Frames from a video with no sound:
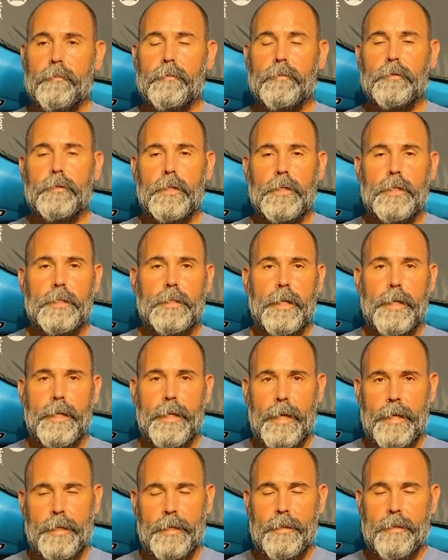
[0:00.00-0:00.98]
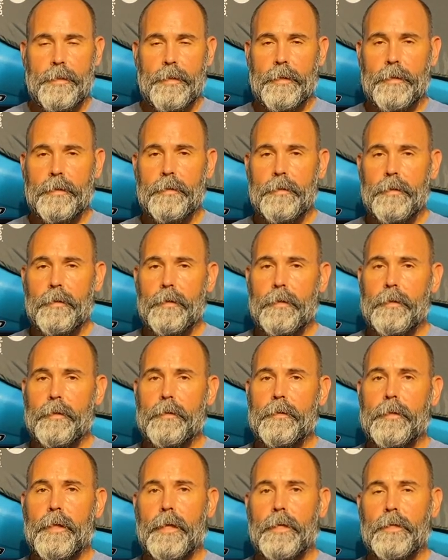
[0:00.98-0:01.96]
just like anything,
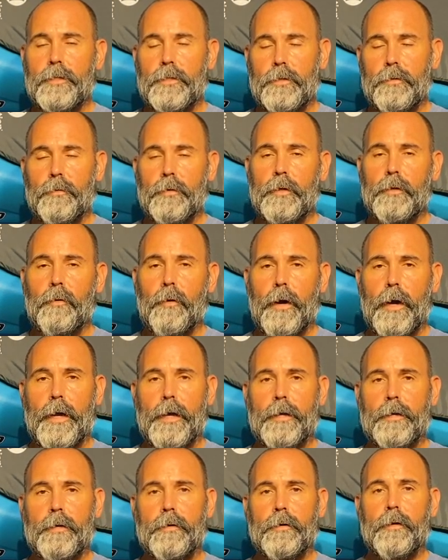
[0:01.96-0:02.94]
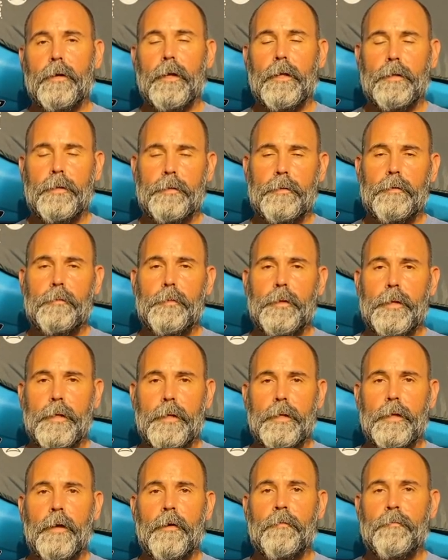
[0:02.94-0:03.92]
they do require a little
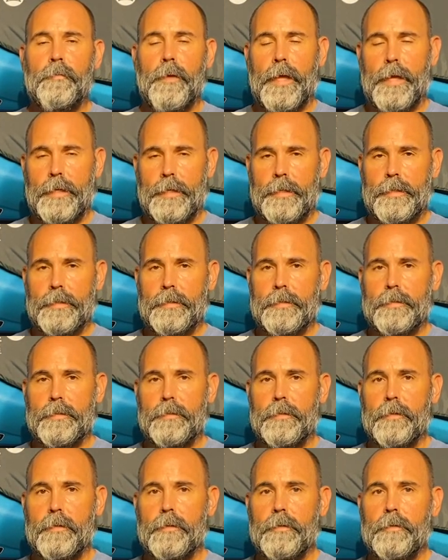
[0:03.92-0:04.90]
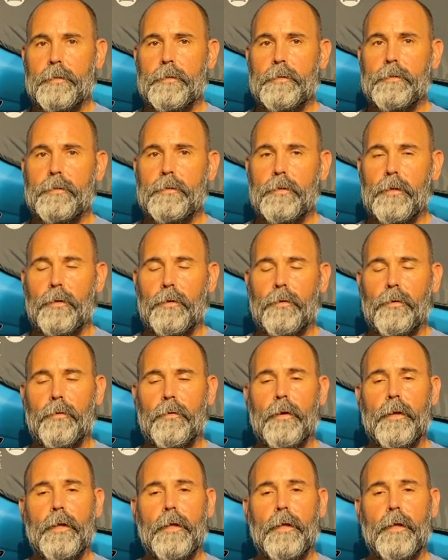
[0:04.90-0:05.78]
bit of maintenance. So